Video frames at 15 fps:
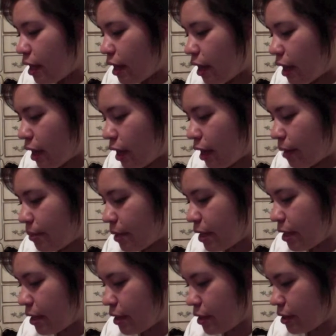
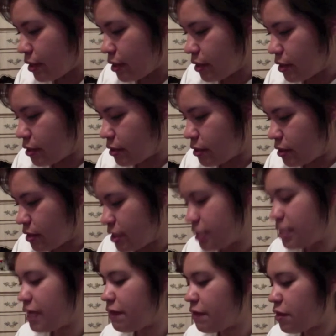
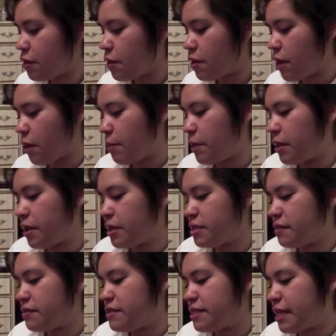even though there are millions
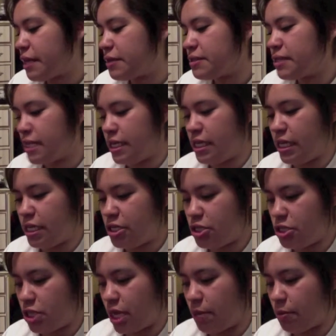of cells in each
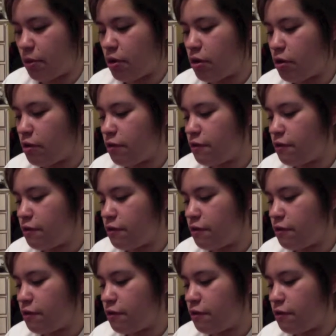chamber,